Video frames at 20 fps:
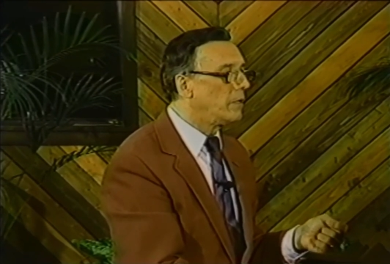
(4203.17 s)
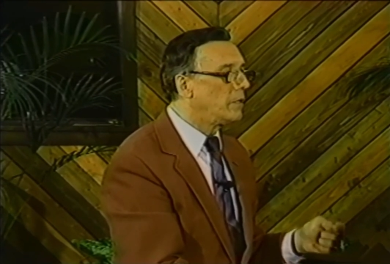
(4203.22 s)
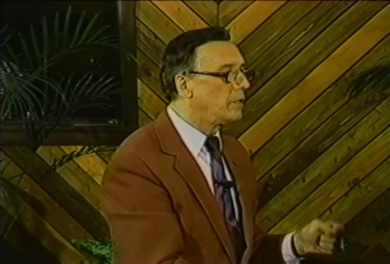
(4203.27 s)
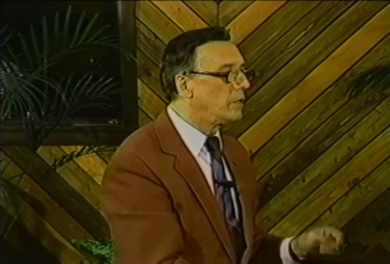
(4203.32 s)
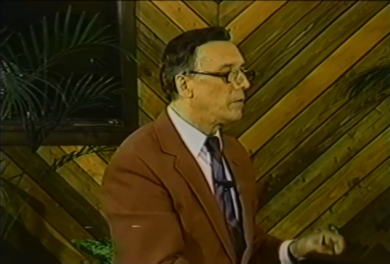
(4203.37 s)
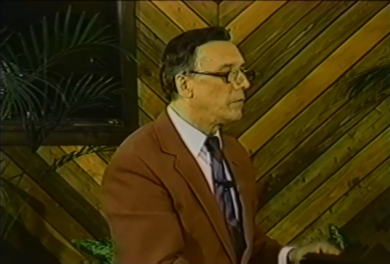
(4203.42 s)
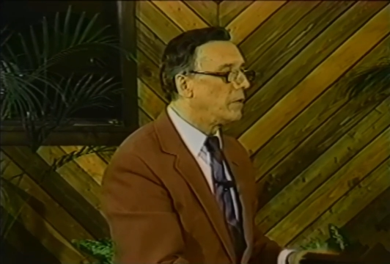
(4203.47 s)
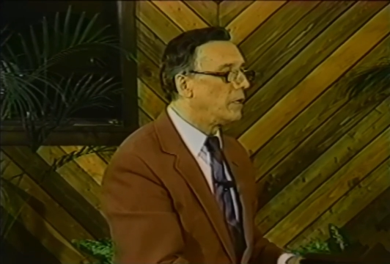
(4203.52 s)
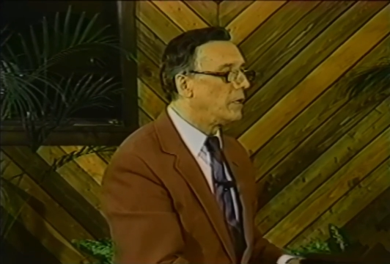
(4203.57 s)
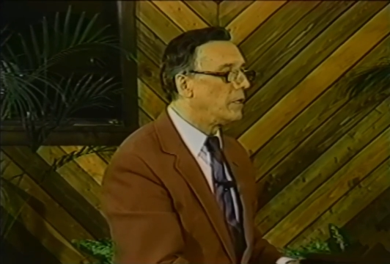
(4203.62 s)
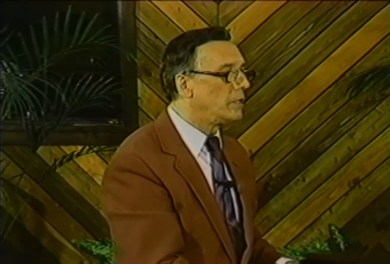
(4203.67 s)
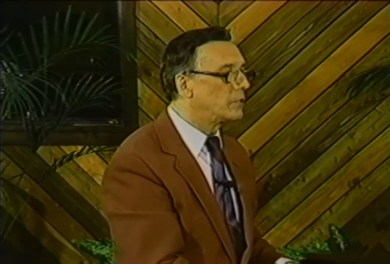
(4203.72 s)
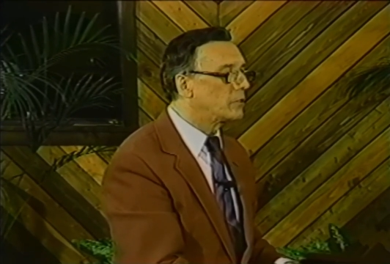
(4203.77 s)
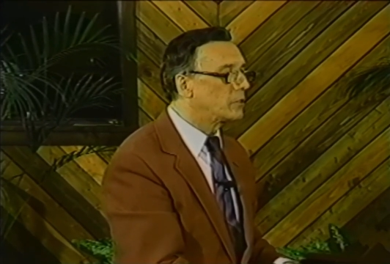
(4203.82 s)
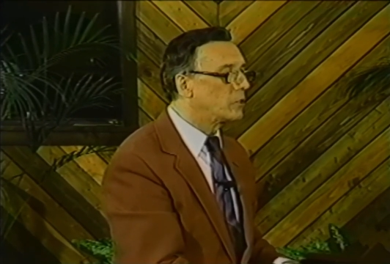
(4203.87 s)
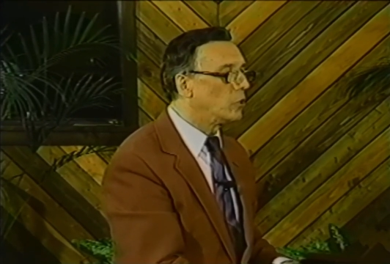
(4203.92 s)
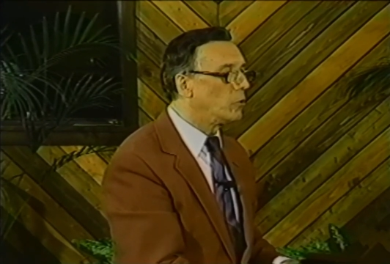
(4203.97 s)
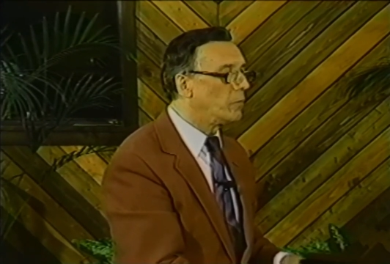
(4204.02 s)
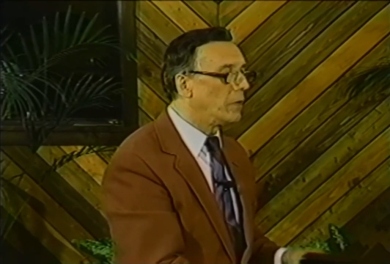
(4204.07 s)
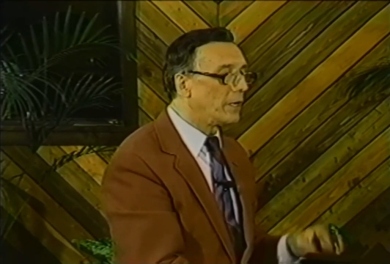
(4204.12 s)

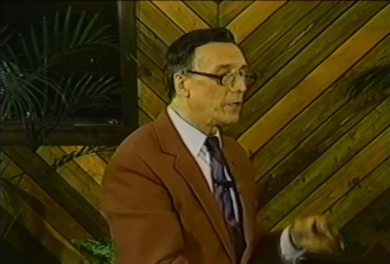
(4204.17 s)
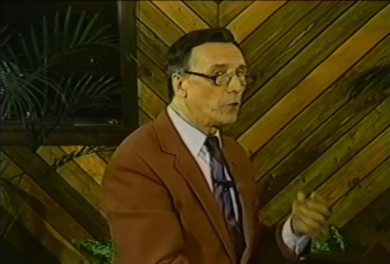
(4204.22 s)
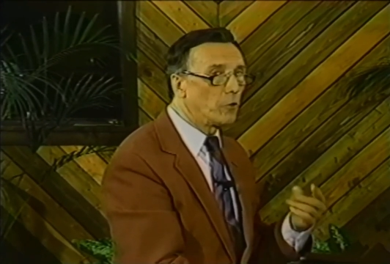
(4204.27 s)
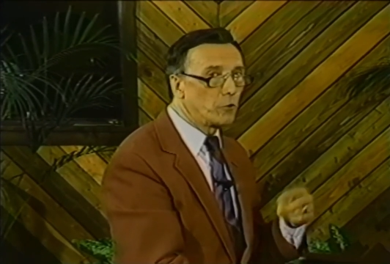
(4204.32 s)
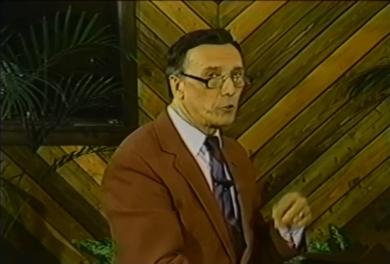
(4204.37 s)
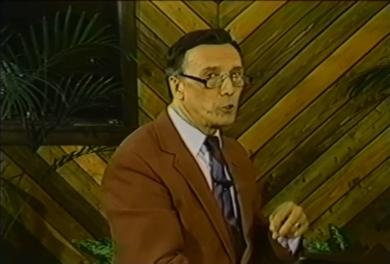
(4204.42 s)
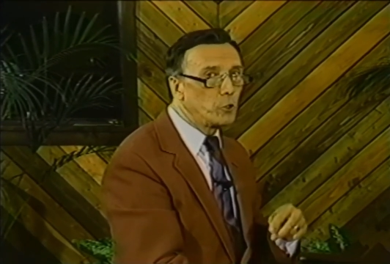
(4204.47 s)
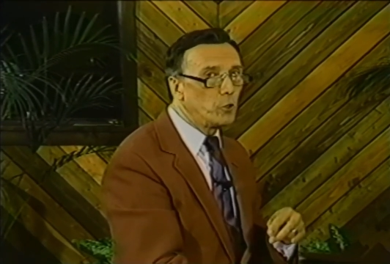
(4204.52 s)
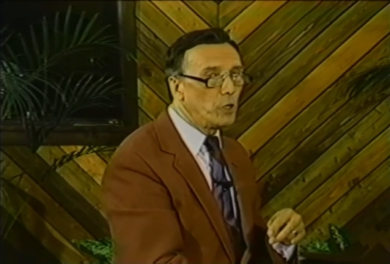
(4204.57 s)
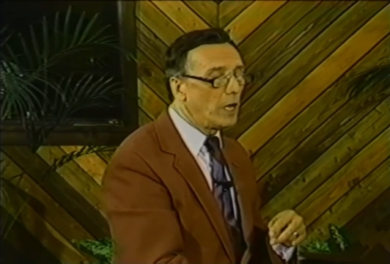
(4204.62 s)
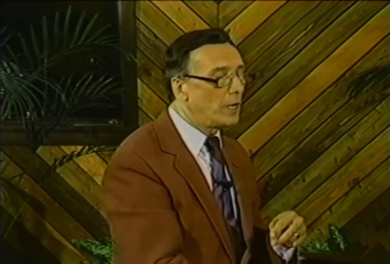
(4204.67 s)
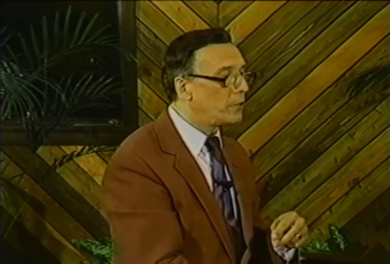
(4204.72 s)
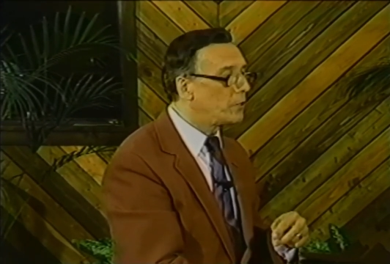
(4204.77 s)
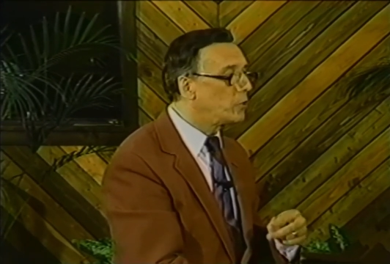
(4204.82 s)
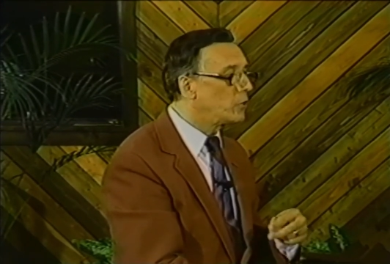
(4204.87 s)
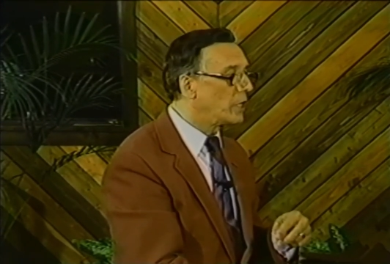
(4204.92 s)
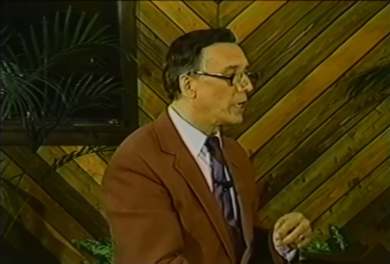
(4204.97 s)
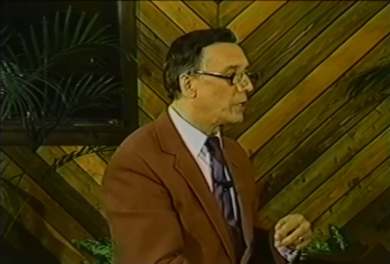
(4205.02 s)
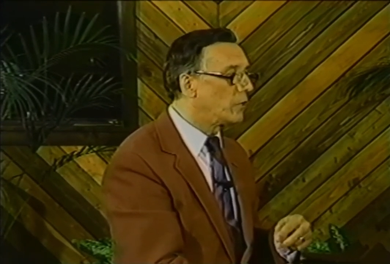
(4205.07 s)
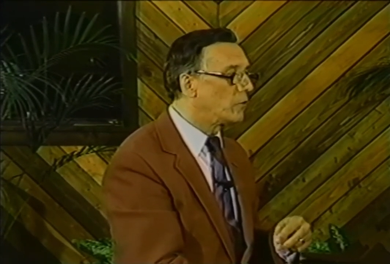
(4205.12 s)
So I do not
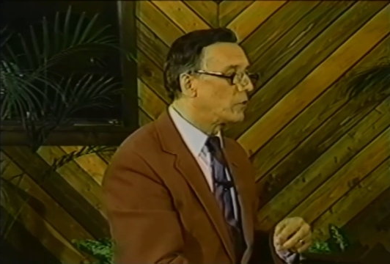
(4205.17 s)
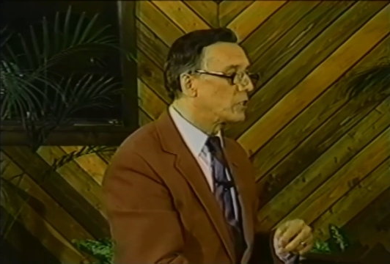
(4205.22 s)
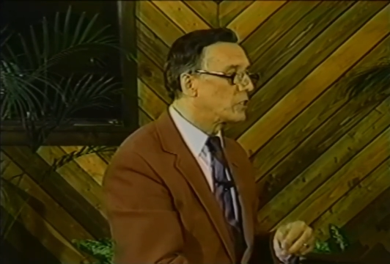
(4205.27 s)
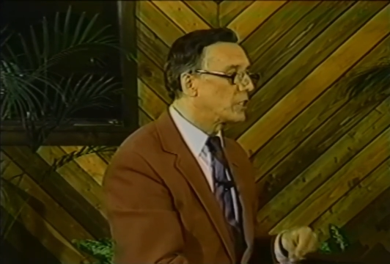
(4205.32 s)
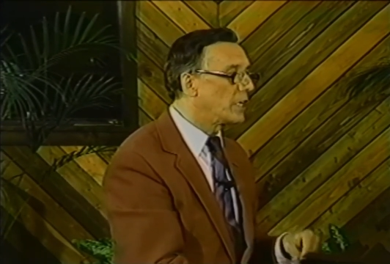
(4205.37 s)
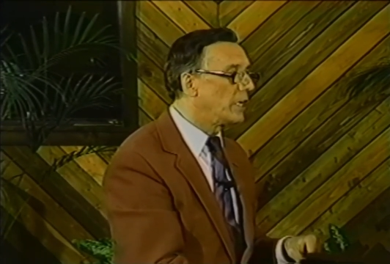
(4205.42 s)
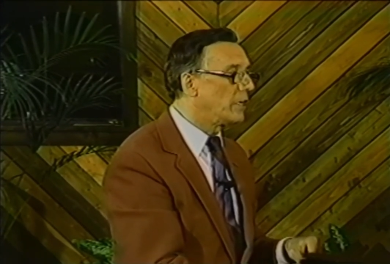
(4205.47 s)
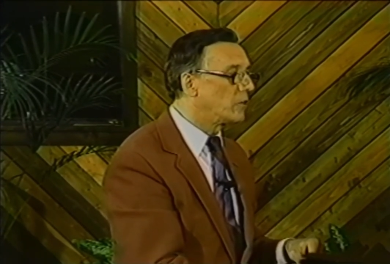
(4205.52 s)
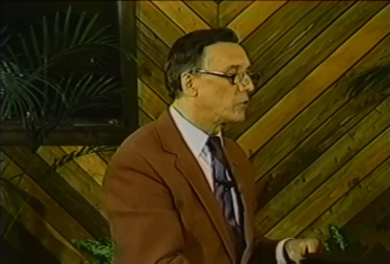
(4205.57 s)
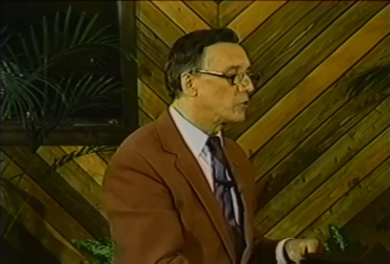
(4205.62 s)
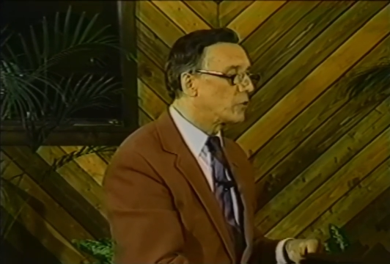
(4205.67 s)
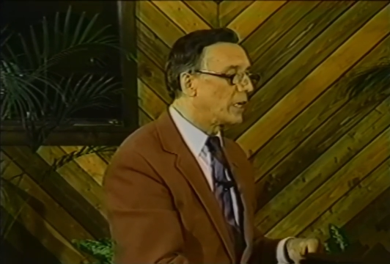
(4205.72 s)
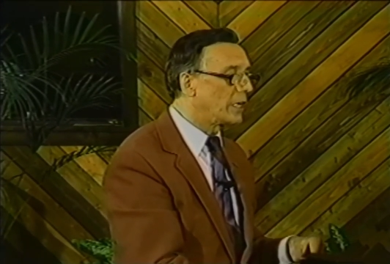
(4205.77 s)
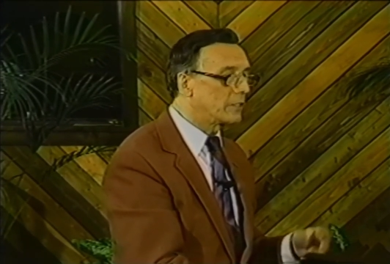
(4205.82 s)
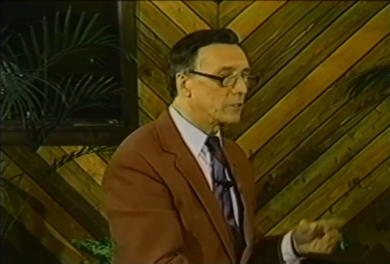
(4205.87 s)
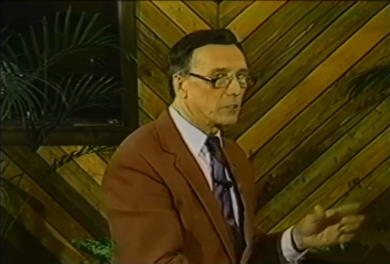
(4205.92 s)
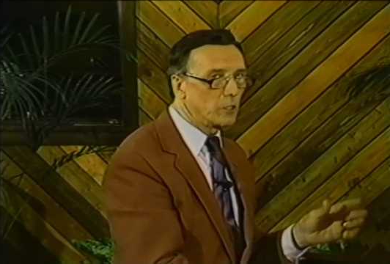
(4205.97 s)
do that on the soundtrack,